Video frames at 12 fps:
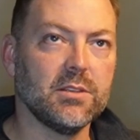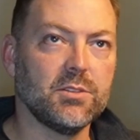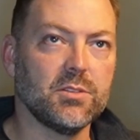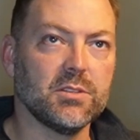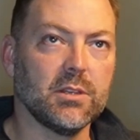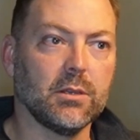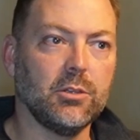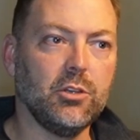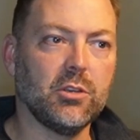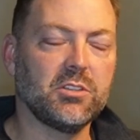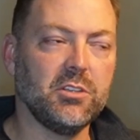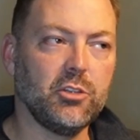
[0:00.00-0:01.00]
interesting.
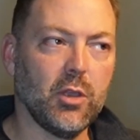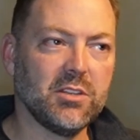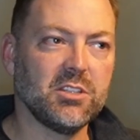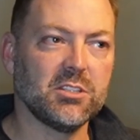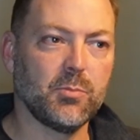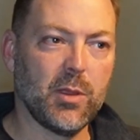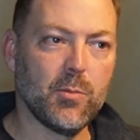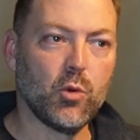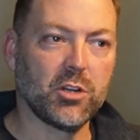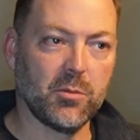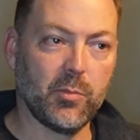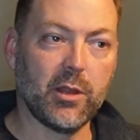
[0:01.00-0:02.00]
Do you anticipate more
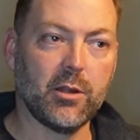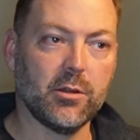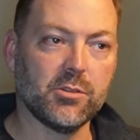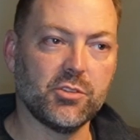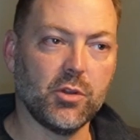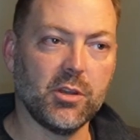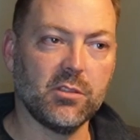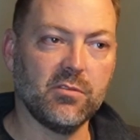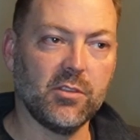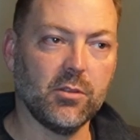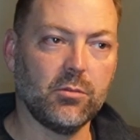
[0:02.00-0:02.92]
competitors joining the field?